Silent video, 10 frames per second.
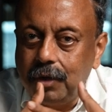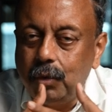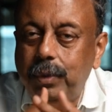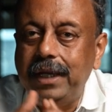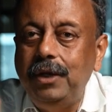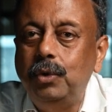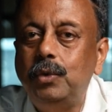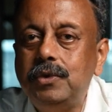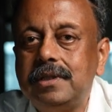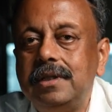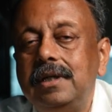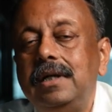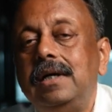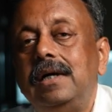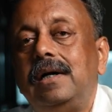We use
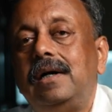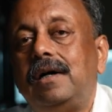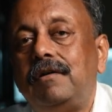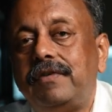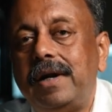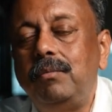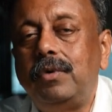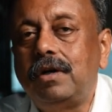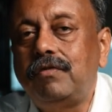a framework